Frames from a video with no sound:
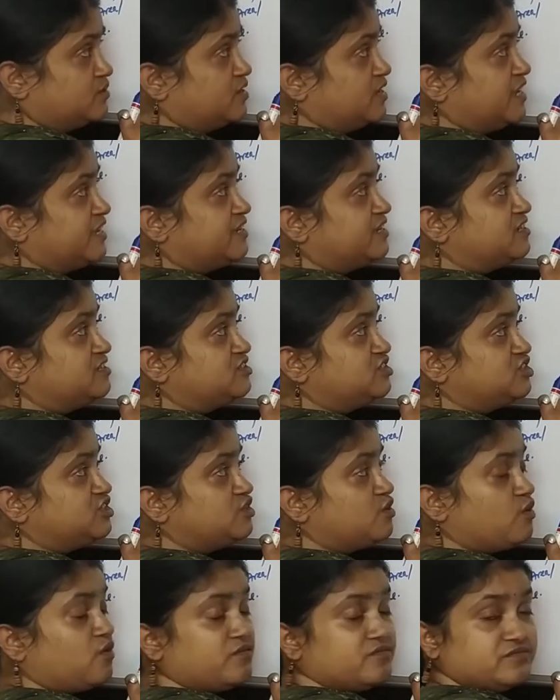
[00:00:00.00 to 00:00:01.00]
energy
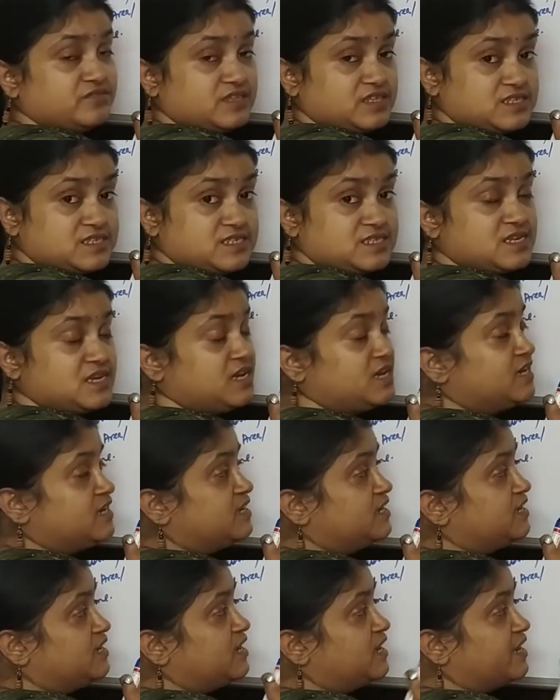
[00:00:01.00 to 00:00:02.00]
of this
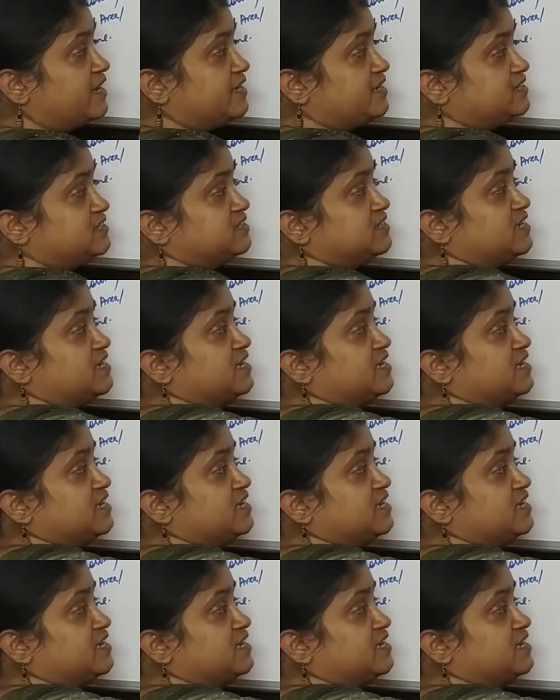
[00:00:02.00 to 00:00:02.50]
light,